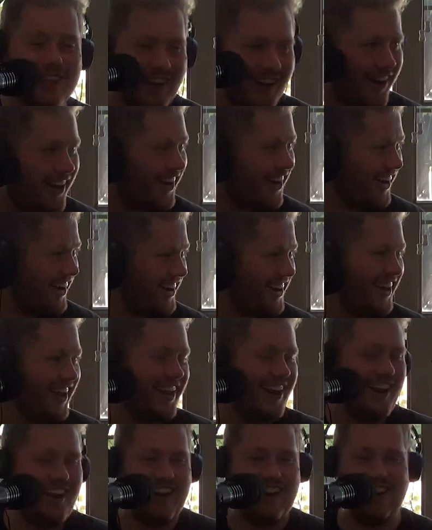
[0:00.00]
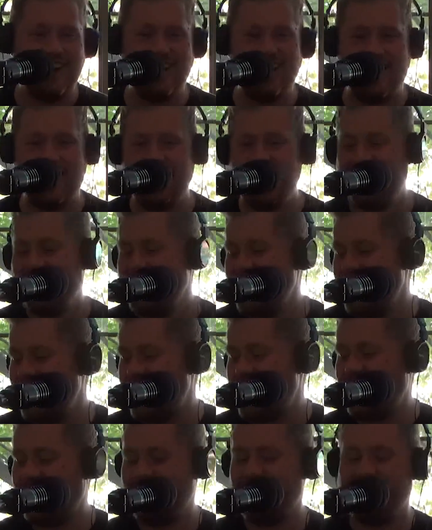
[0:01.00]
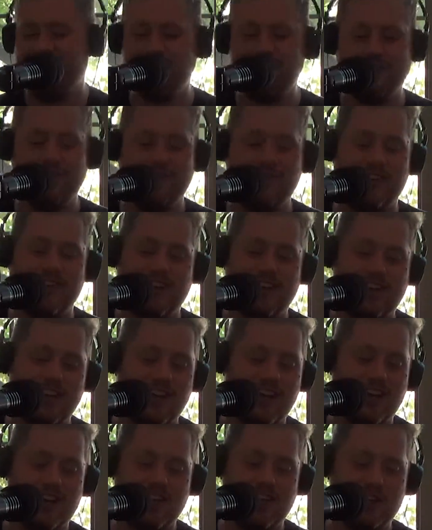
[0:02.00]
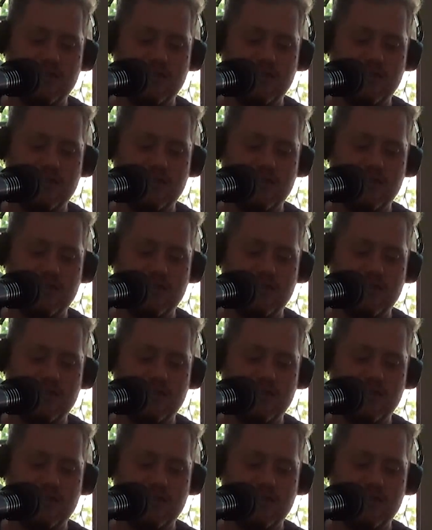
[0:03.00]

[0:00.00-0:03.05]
gone. And oh my god!